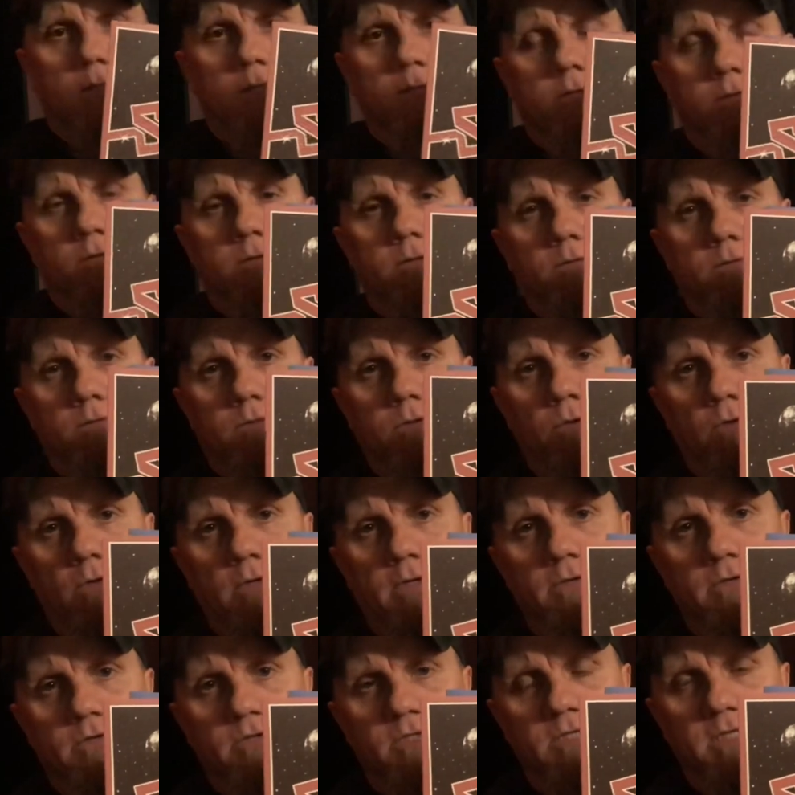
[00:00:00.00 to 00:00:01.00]
So cool in
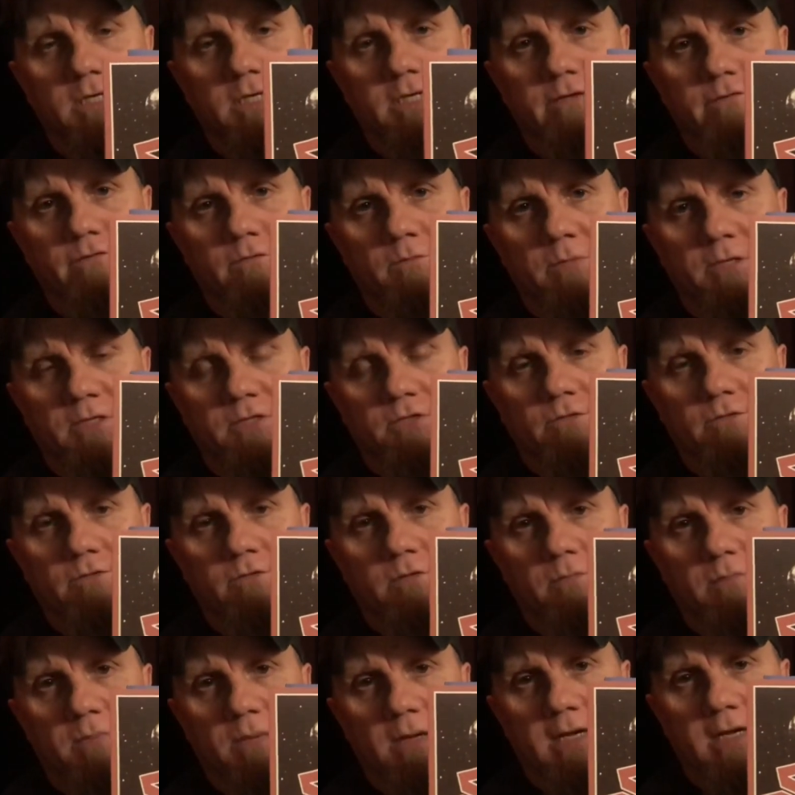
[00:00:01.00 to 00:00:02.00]
her sleeve, a picture of the
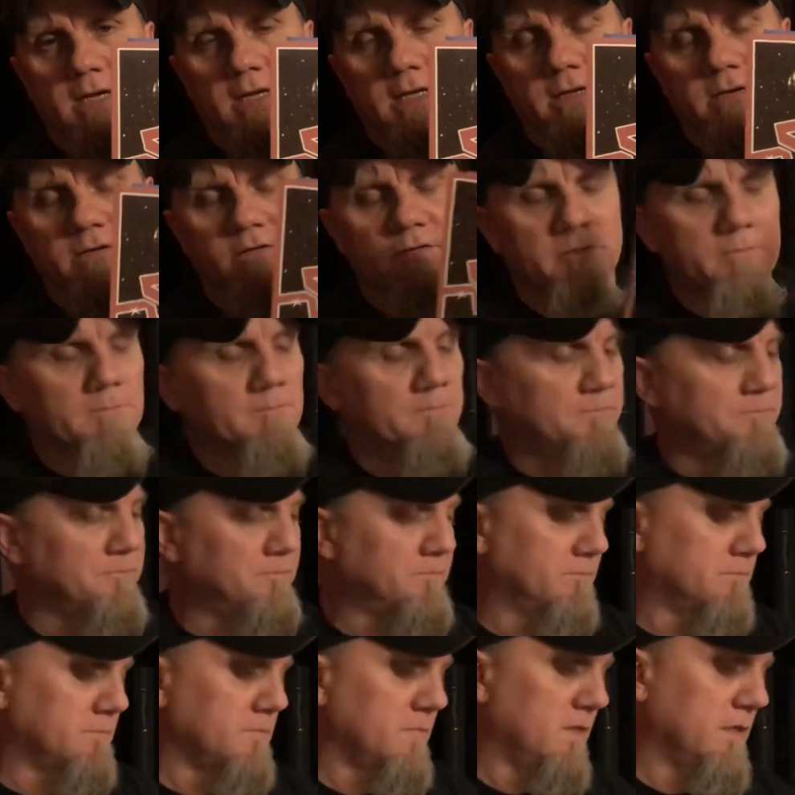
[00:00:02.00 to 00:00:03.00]
band,
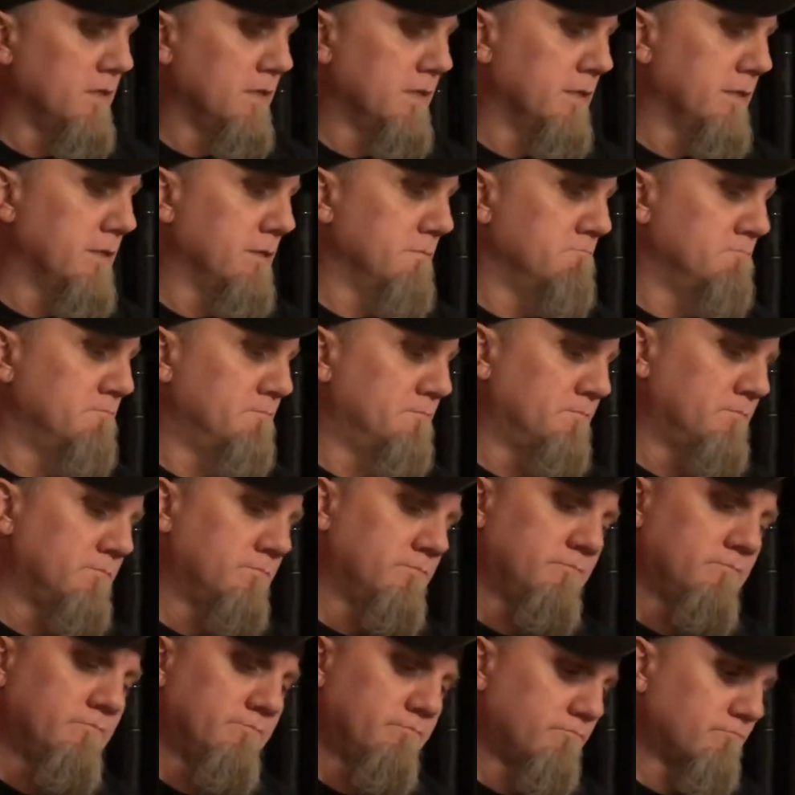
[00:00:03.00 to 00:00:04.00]
and
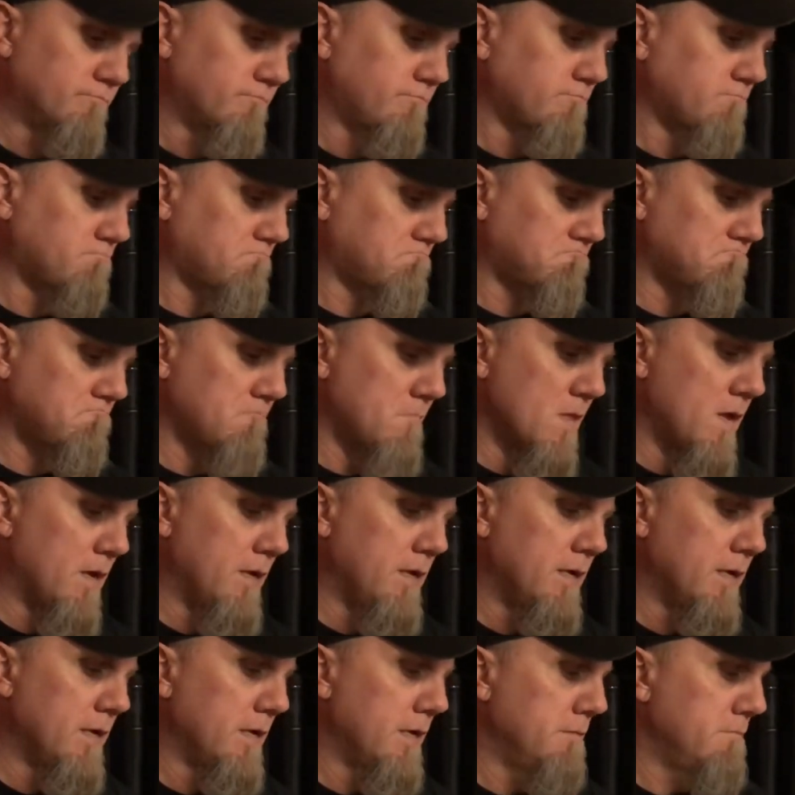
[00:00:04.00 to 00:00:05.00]
um,
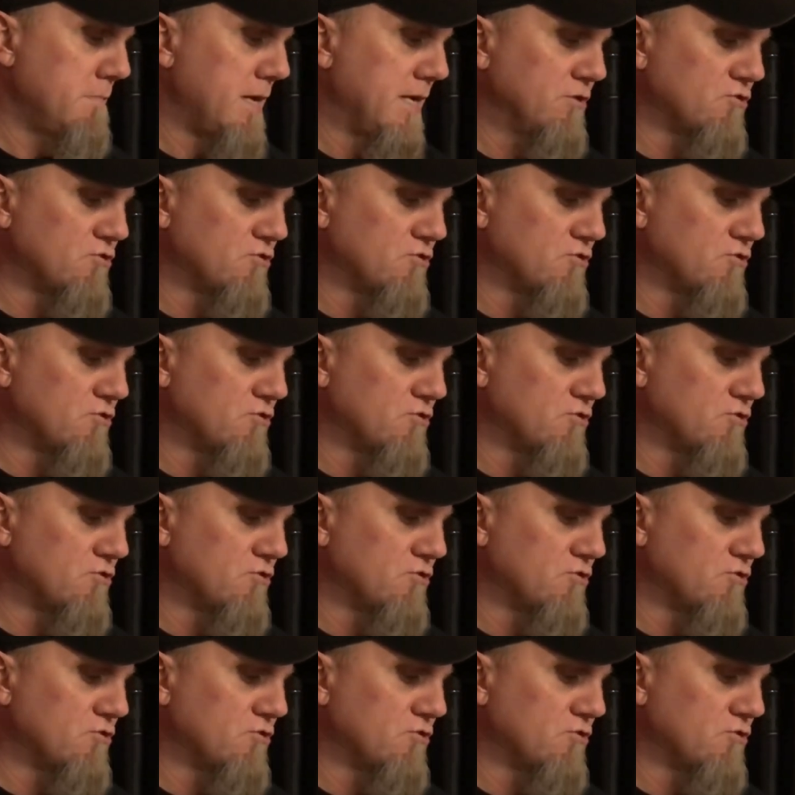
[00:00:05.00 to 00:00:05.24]
uh, nine